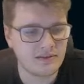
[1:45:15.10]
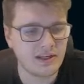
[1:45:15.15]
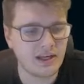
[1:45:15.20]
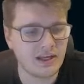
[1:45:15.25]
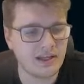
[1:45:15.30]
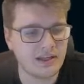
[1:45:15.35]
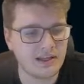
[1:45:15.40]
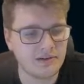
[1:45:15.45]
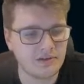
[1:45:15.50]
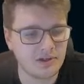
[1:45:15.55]
Oh
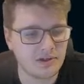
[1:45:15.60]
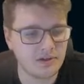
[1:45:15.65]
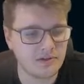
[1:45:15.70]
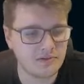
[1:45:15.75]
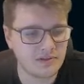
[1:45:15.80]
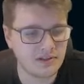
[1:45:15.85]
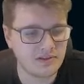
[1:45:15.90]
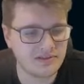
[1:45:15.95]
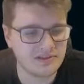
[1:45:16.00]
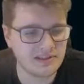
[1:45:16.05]
yeah, there we go.
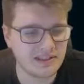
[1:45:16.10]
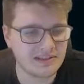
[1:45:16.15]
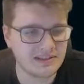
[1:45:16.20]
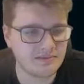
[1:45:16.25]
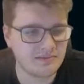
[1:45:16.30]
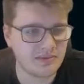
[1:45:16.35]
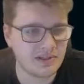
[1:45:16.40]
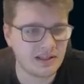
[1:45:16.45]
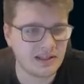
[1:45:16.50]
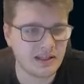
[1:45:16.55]
There's the
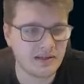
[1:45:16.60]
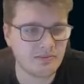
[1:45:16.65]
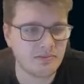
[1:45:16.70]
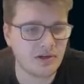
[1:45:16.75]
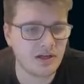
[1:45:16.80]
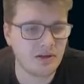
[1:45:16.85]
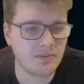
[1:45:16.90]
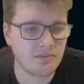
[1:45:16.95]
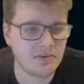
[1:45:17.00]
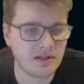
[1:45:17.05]
SMB name
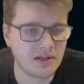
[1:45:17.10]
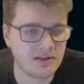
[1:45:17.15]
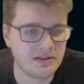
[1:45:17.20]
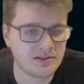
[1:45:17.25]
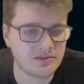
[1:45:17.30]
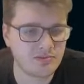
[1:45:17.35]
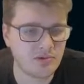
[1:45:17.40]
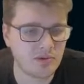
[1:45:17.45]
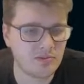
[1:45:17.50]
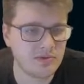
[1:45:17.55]
pipe, and then
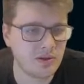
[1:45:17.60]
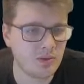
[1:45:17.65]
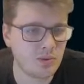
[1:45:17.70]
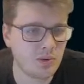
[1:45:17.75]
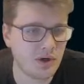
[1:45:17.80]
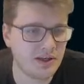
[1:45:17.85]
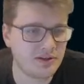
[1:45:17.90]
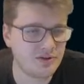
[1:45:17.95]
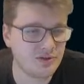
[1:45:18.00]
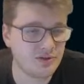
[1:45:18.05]
there's probably a
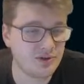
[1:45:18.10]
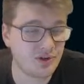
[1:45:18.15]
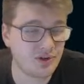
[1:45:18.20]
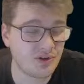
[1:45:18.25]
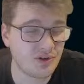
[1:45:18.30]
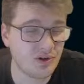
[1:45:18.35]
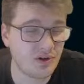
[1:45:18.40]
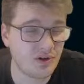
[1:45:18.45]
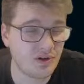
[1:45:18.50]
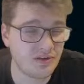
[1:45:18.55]
way to
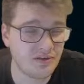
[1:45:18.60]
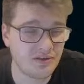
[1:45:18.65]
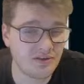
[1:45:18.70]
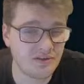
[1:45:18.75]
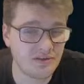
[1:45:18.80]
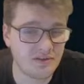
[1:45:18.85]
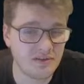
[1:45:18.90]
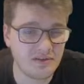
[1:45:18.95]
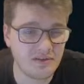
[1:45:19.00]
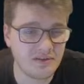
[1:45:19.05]
turn on
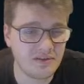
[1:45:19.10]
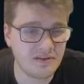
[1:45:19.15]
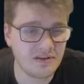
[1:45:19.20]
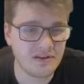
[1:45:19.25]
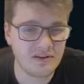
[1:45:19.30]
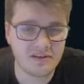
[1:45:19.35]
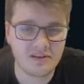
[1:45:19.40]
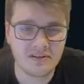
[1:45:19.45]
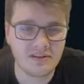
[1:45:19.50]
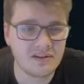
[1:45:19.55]

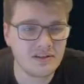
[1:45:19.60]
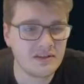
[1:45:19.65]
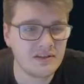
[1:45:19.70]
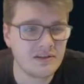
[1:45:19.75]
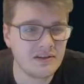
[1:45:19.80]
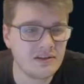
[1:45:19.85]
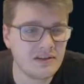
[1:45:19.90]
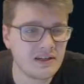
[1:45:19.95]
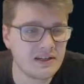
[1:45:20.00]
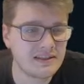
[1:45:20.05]

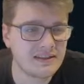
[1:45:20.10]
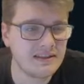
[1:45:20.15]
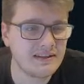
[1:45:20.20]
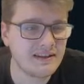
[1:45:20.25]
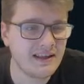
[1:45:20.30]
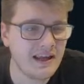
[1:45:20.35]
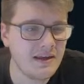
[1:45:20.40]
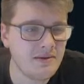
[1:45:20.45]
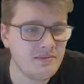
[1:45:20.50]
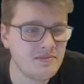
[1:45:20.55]
like the
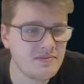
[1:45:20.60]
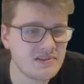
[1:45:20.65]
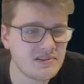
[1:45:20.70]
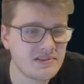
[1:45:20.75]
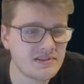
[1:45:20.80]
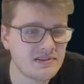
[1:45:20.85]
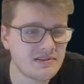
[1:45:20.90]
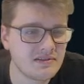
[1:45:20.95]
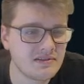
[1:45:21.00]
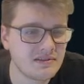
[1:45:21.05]
names,
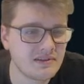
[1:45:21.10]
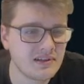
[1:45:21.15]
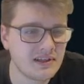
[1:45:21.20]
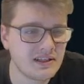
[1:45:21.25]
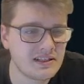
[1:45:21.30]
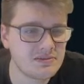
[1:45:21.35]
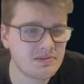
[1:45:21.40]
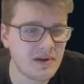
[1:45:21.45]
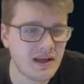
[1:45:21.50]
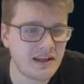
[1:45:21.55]

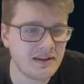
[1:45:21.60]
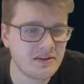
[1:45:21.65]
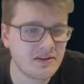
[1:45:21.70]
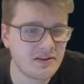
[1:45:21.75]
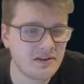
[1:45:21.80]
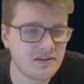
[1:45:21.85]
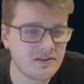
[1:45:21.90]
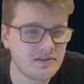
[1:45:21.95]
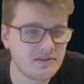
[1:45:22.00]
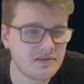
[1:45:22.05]
expand
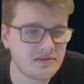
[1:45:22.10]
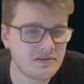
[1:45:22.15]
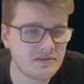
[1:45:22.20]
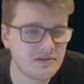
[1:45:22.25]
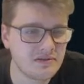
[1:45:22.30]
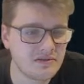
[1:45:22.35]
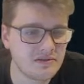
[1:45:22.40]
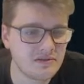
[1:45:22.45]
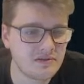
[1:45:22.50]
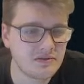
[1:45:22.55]
all.
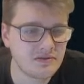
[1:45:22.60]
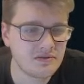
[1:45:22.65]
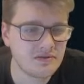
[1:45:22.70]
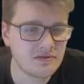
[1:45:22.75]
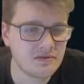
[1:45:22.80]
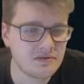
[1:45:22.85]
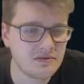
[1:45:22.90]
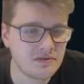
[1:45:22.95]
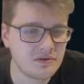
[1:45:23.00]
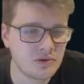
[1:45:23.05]

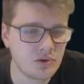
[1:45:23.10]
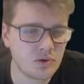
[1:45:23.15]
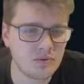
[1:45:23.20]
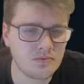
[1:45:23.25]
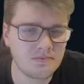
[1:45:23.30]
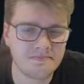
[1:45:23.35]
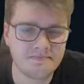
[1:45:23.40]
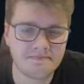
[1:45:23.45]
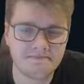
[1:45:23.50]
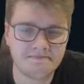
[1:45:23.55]
Cool.